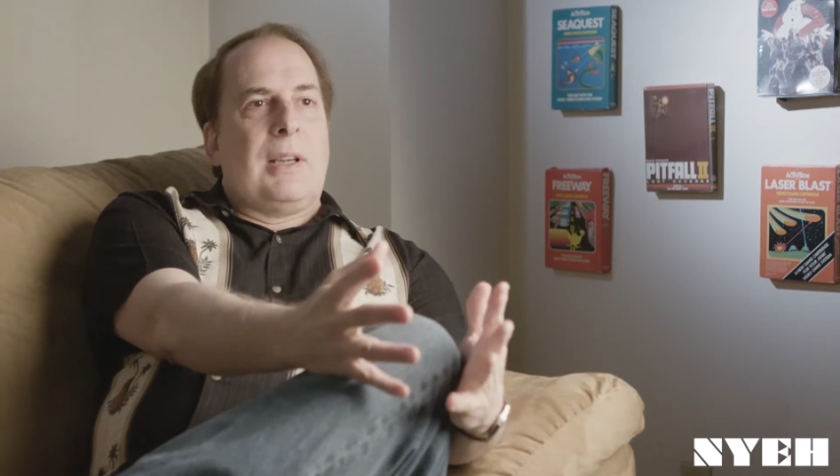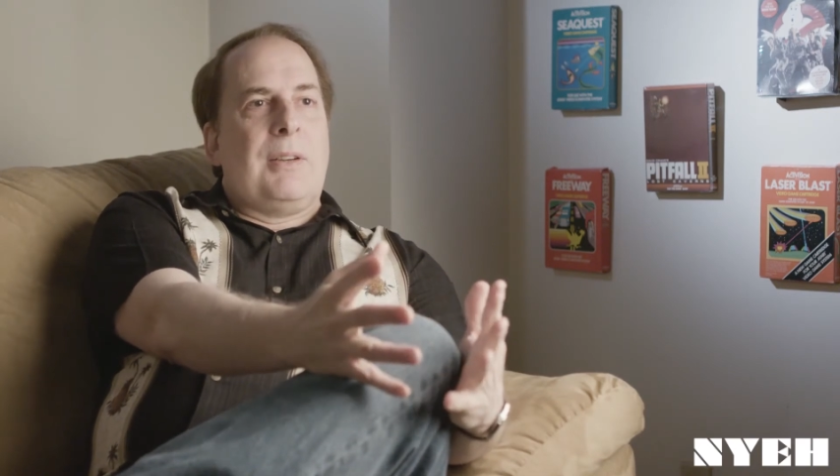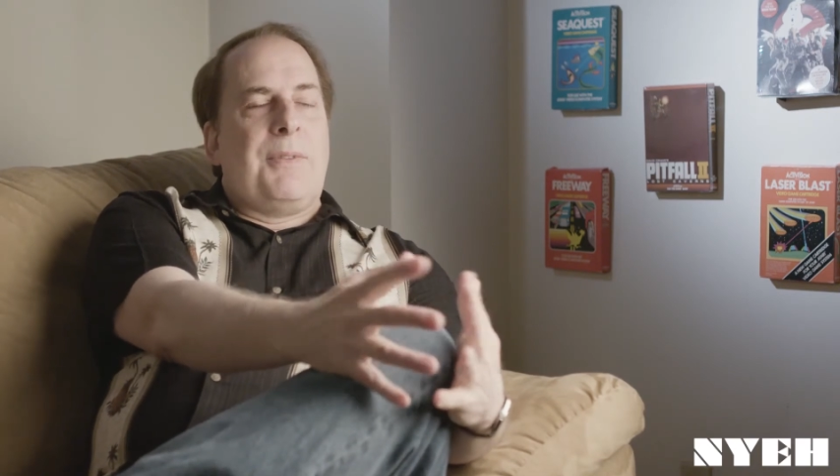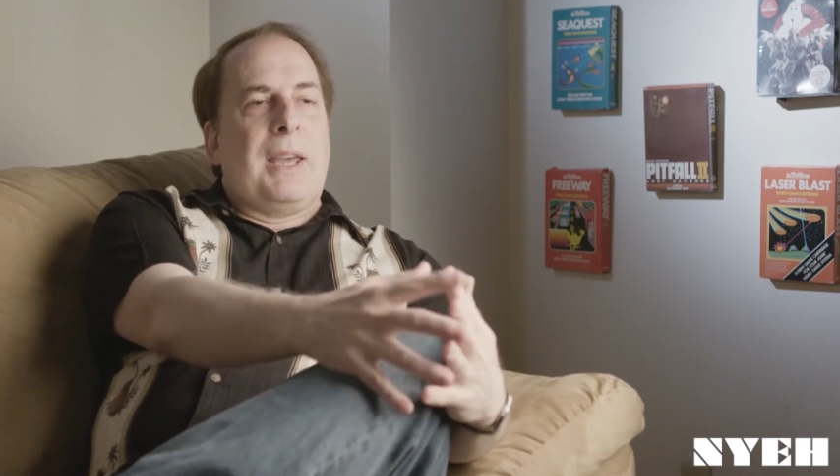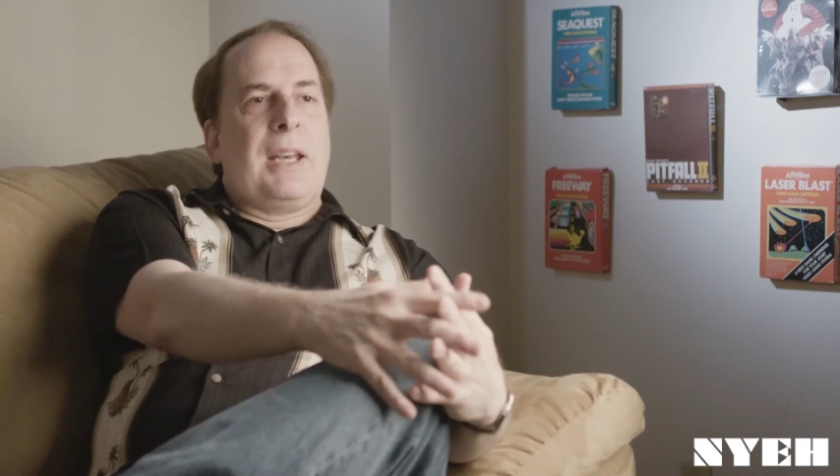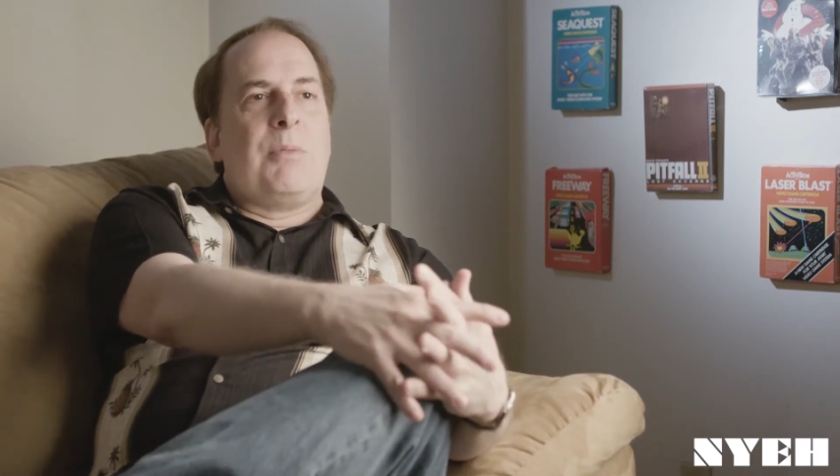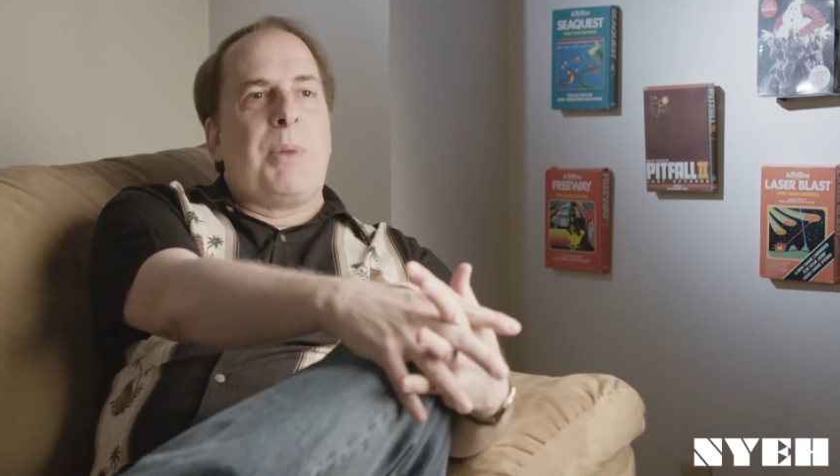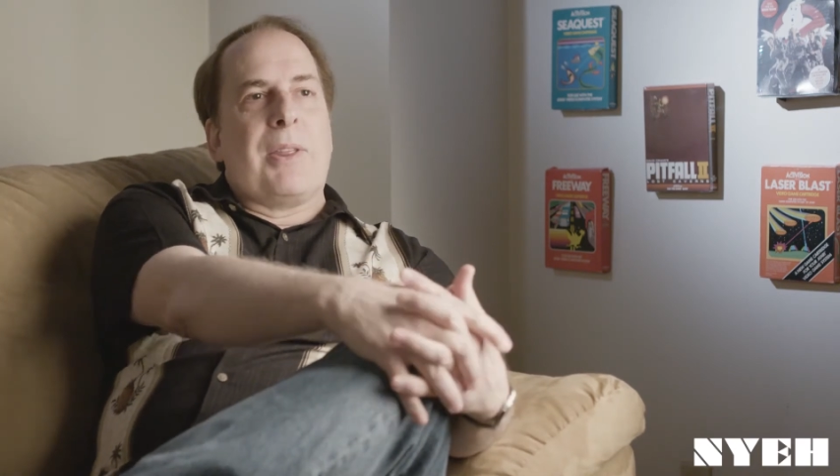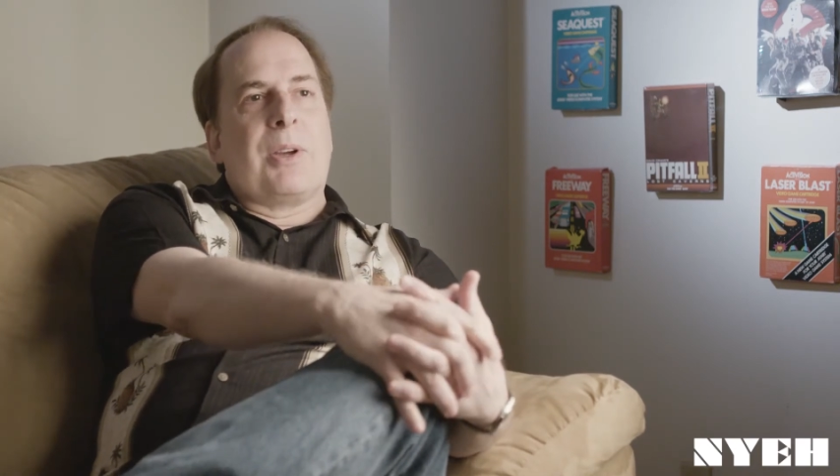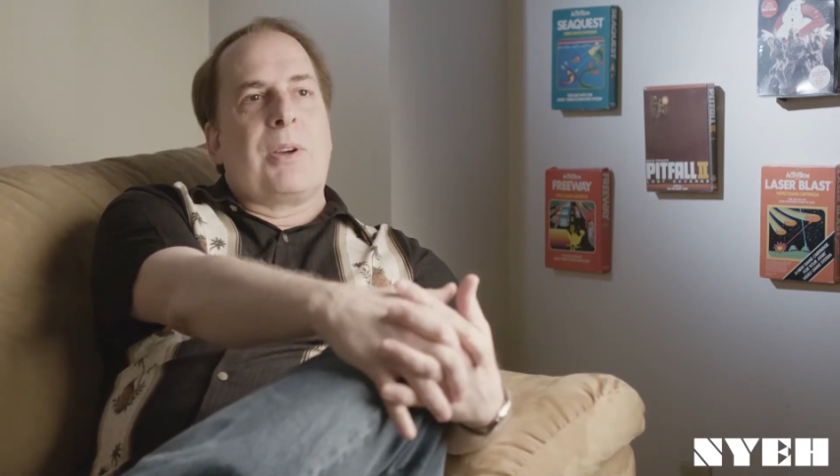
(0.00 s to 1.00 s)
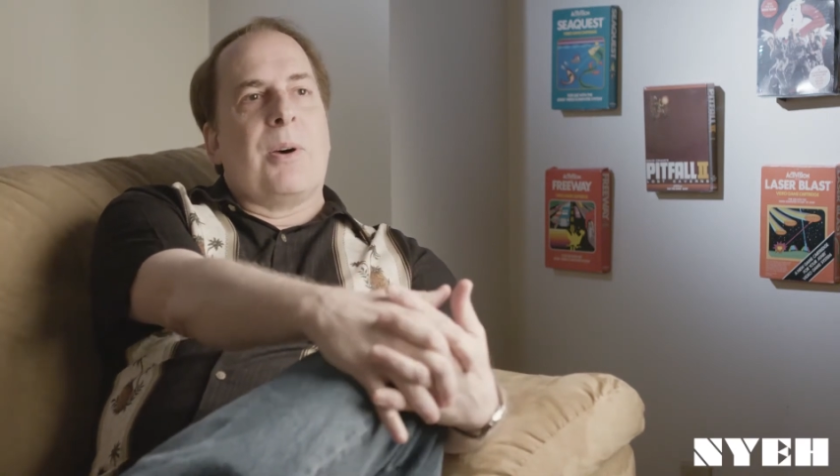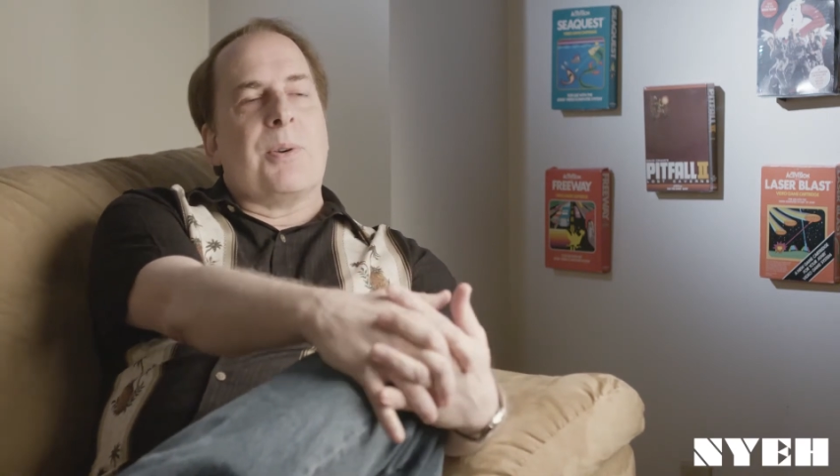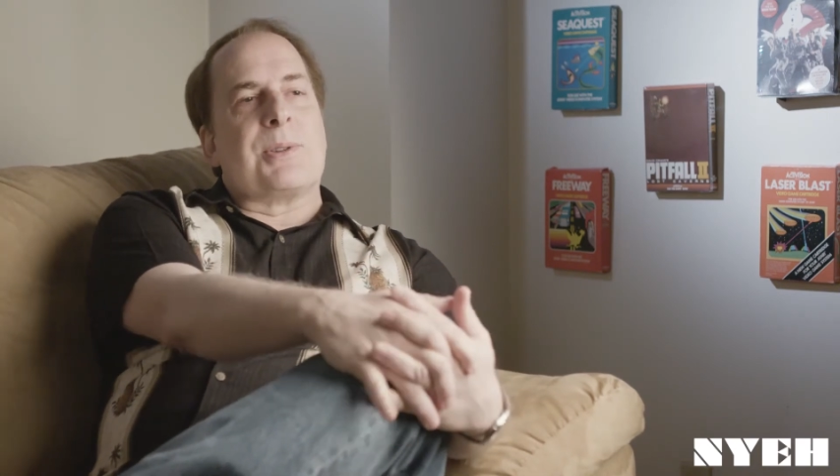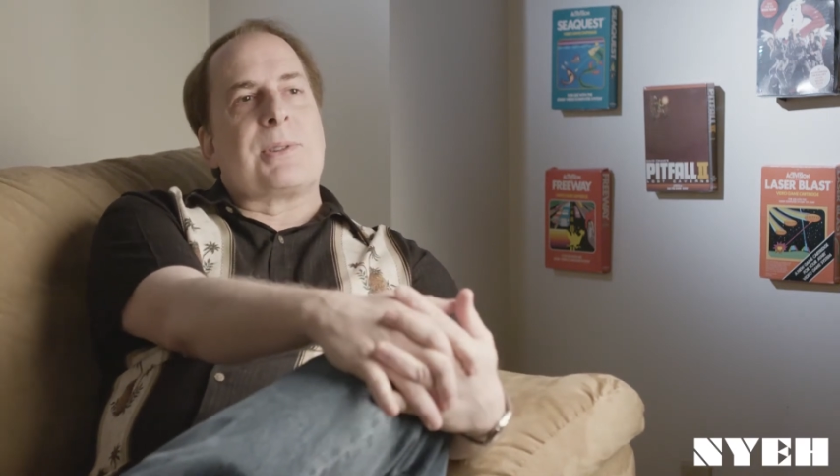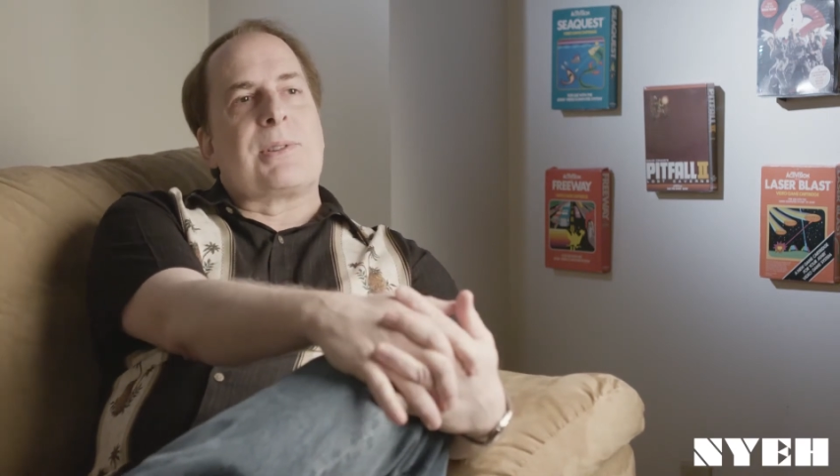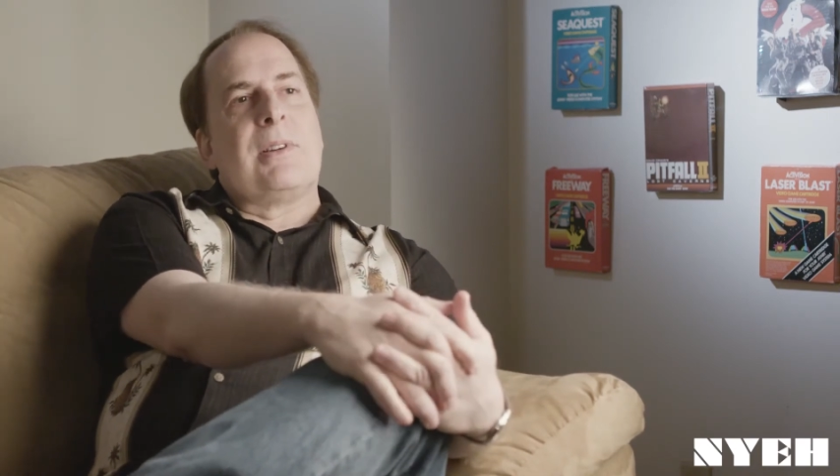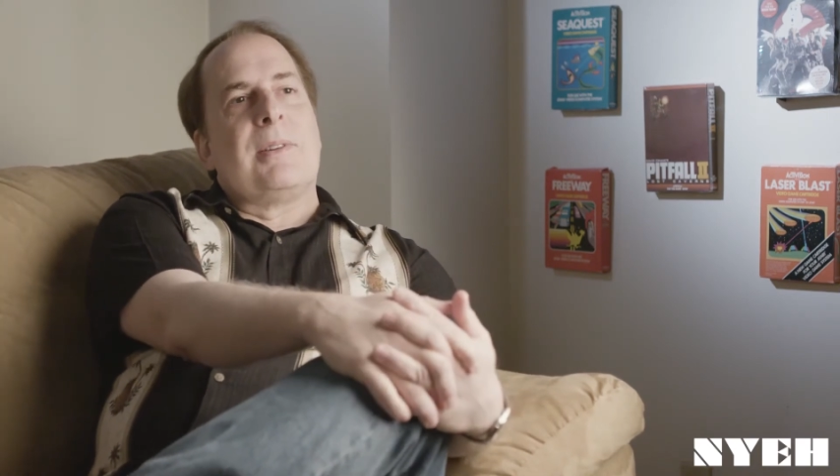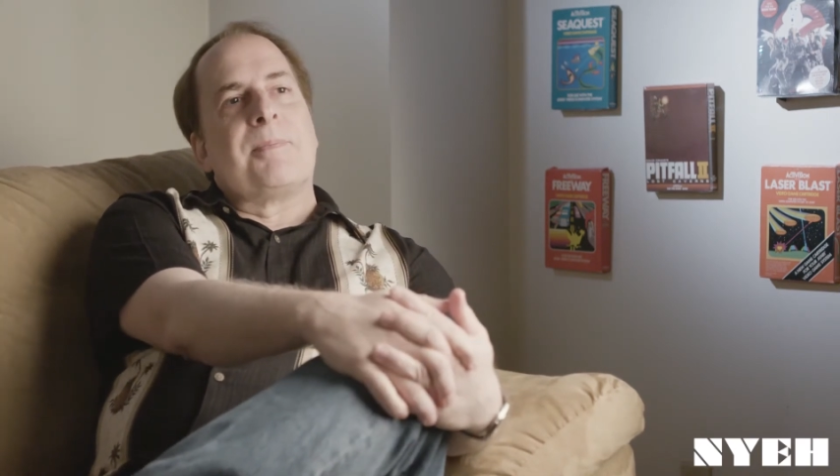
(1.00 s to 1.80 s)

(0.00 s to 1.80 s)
invaded by the ghosts.